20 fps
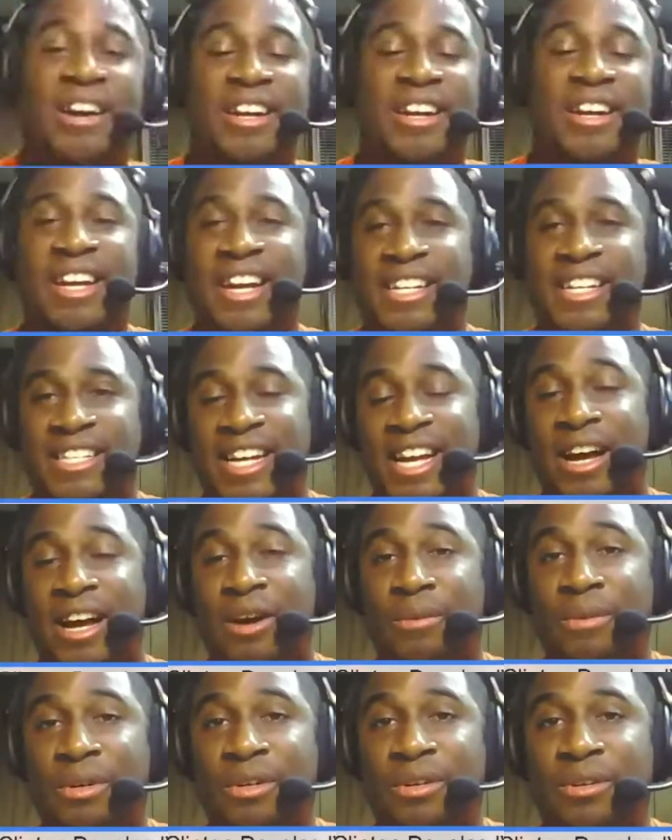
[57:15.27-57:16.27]
in the next
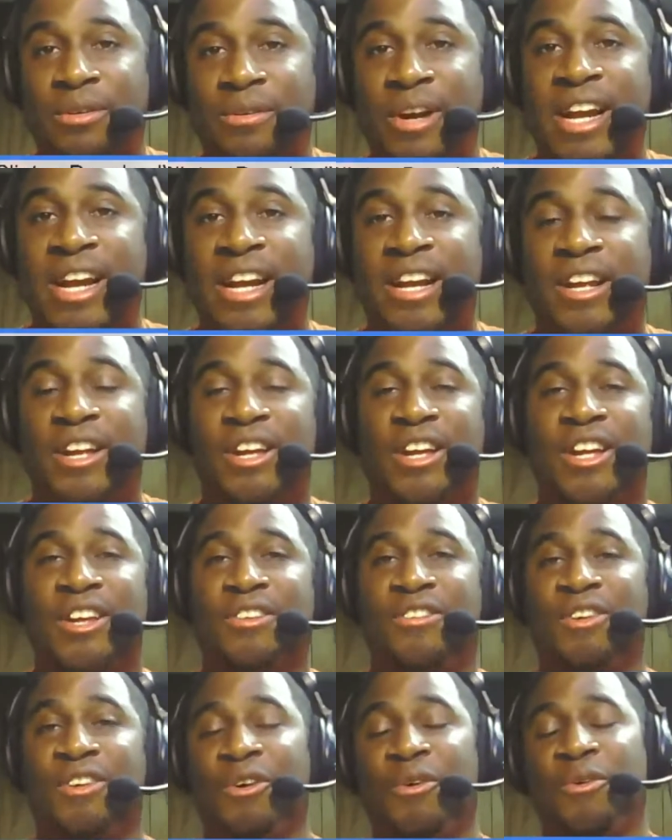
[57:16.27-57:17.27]
hour, right?
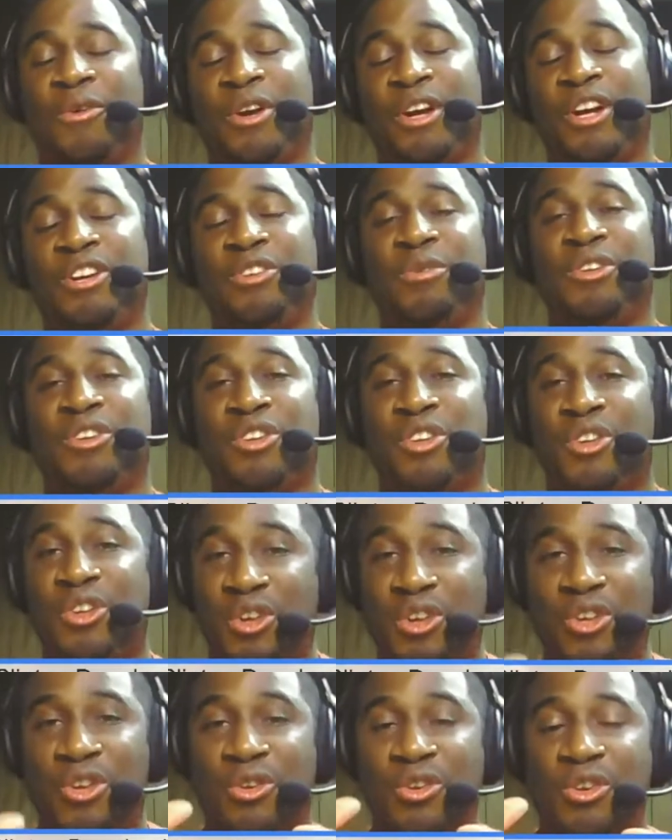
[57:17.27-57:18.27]
And so here's what
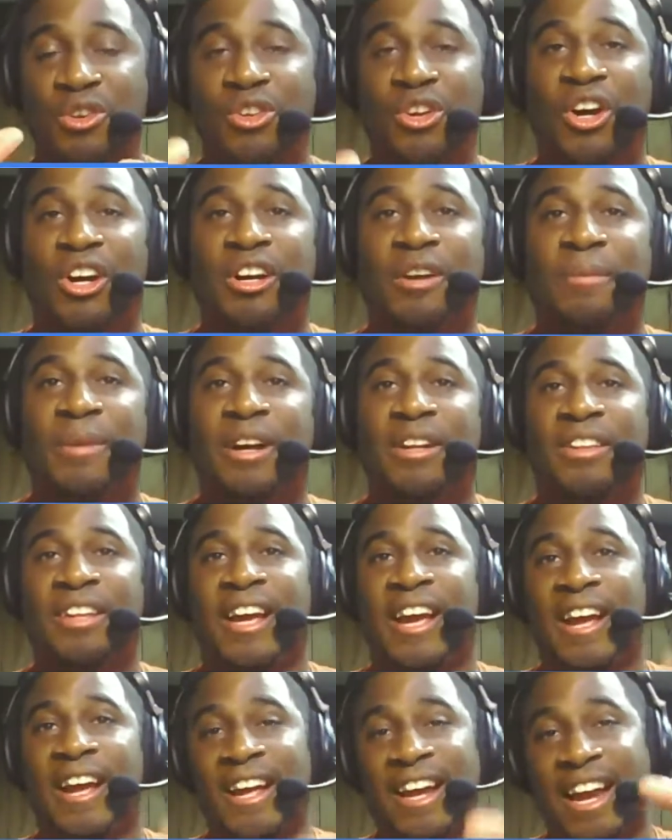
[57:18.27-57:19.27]
you do. You talk about
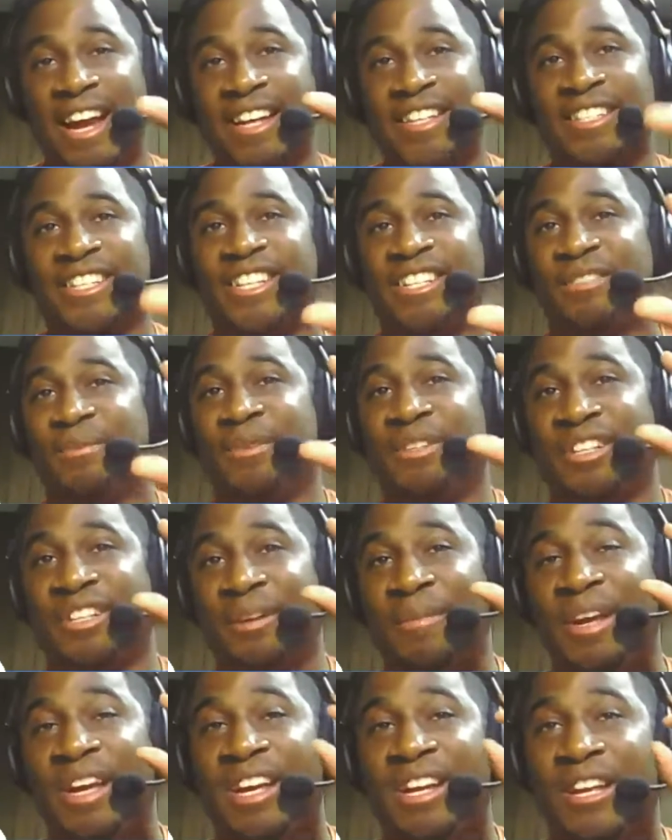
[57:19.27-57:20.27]
that, and as customers
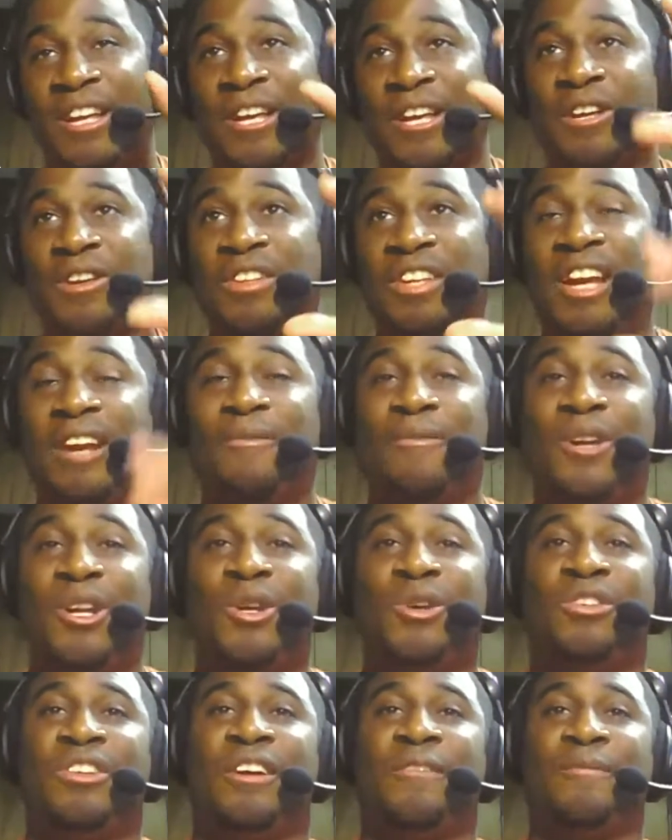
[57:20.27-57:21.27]
come in, you take
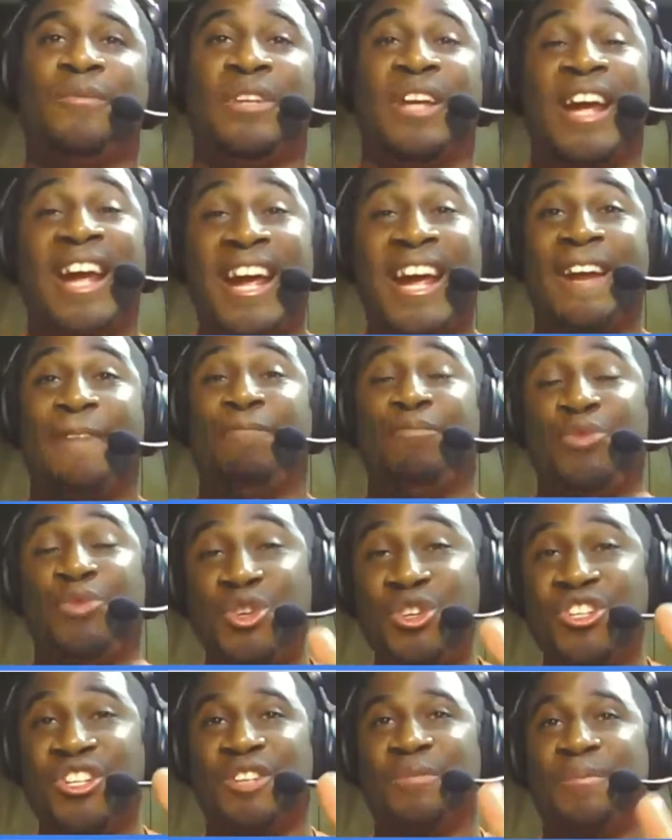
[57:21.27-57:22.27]
videos of them. Say, hey,
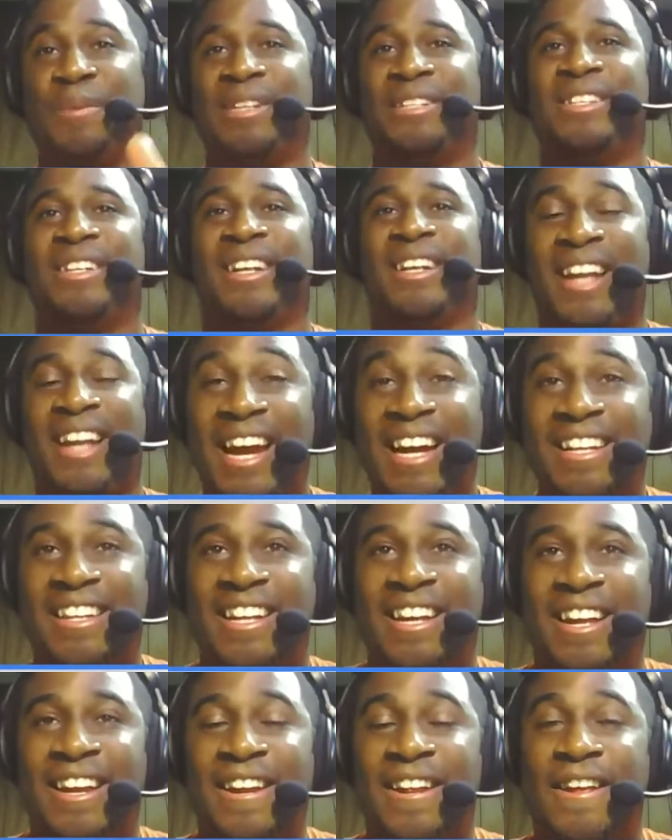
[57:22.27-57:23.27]
you just been
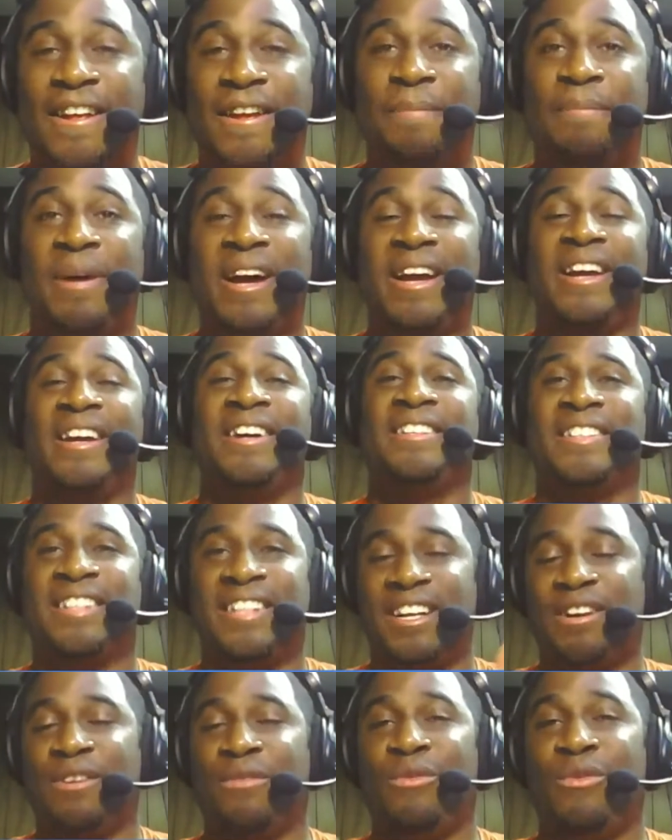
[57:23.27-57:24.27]
selected by us to
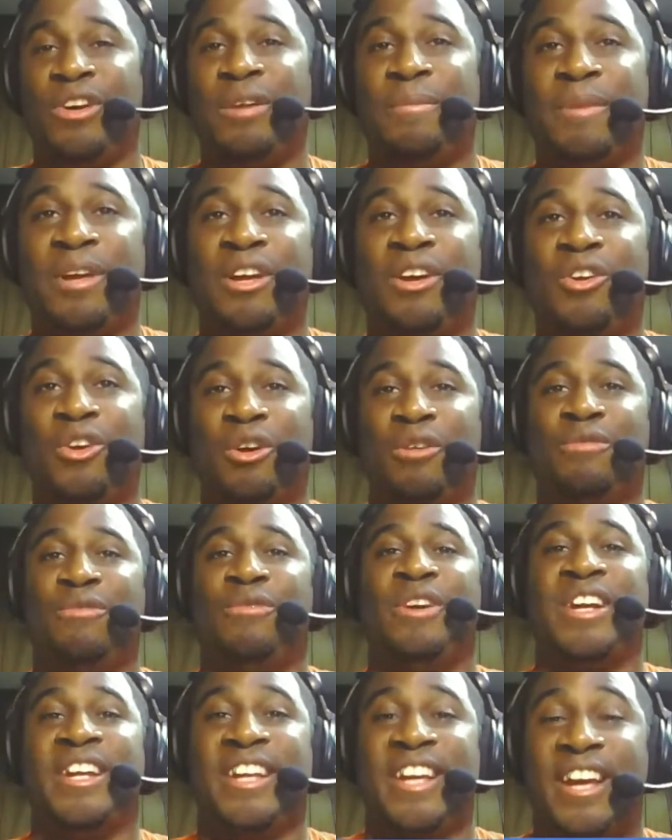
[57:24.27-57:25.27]
get a free meal or a
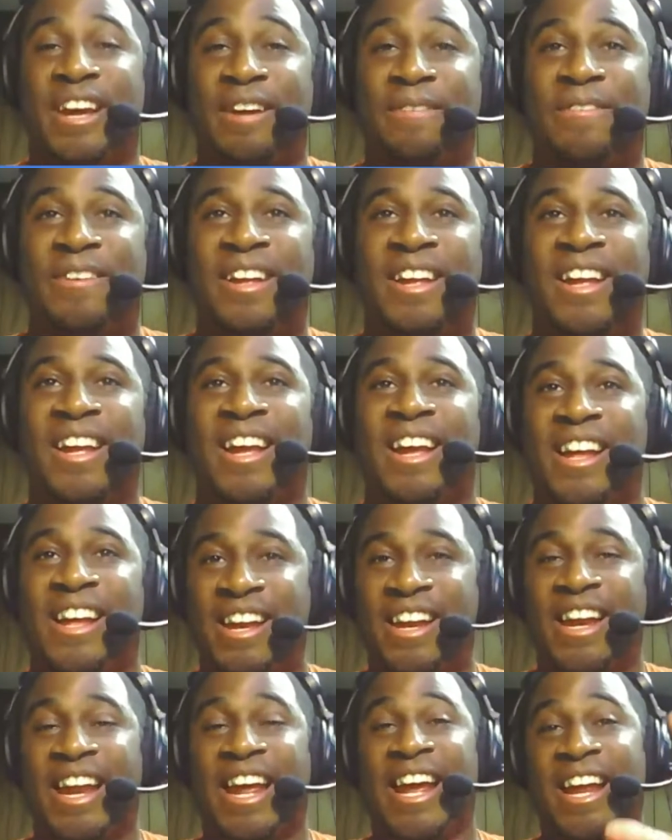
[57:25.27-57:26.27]
free gift.
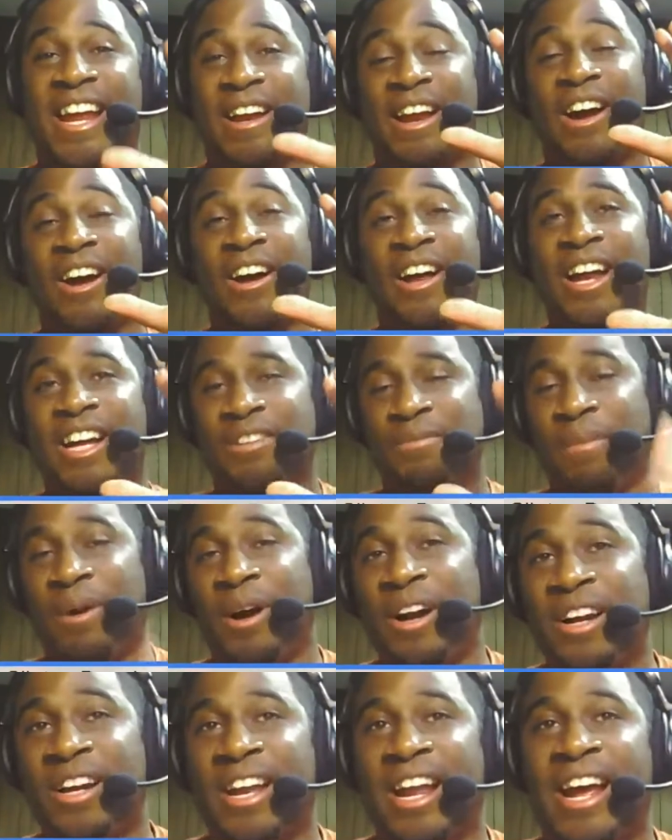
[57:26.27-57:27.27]
And as
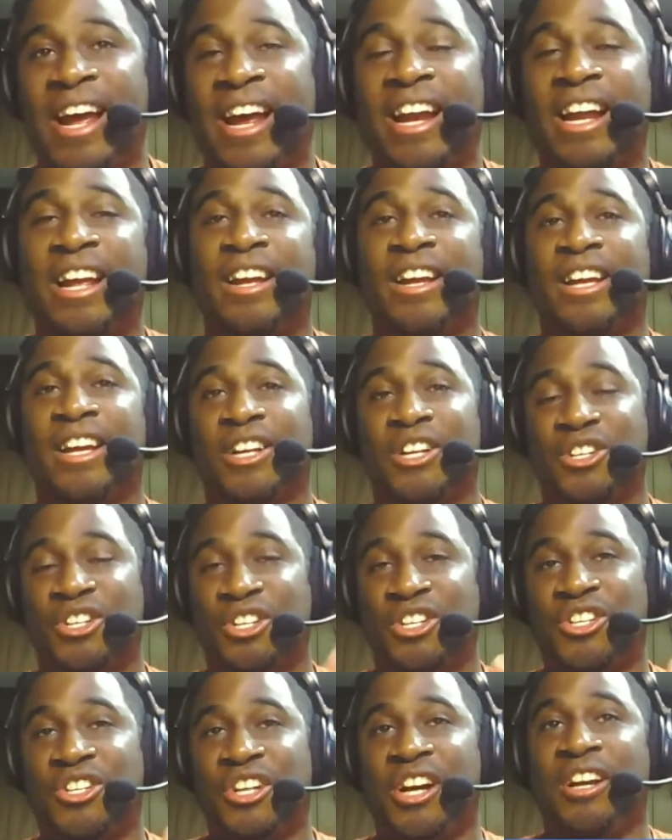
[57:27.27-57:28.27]
part of that, could
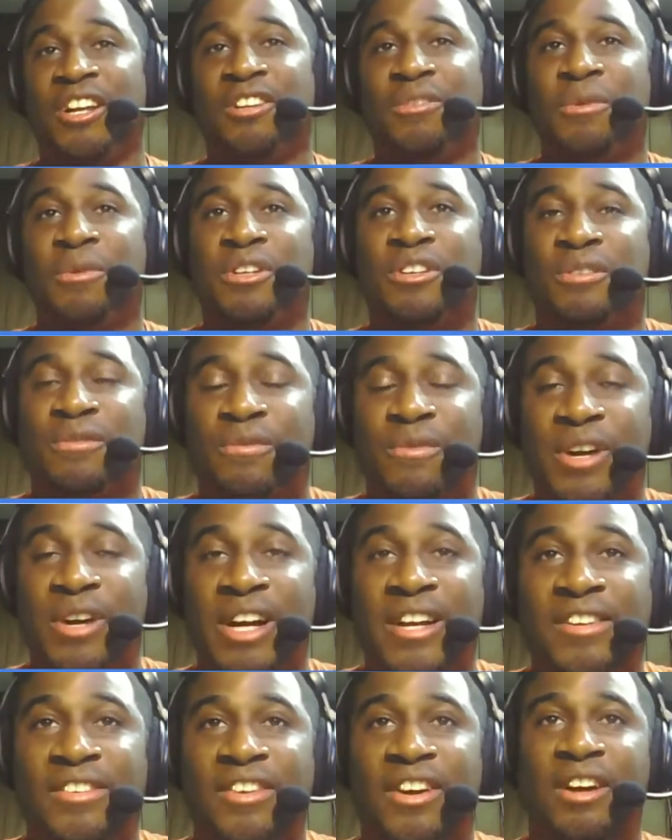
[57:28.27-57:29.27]
you share this with your
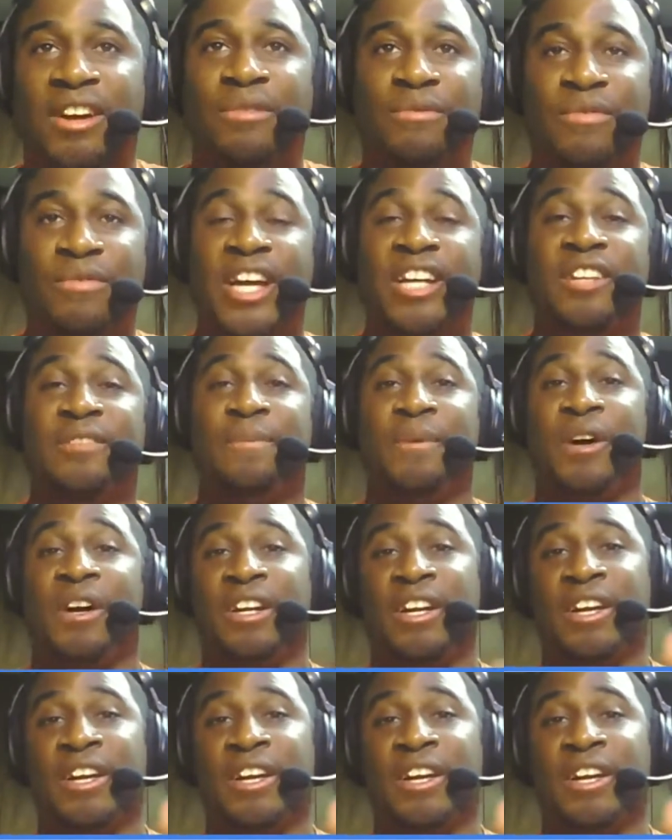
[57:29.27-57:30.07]
friends on Facebook,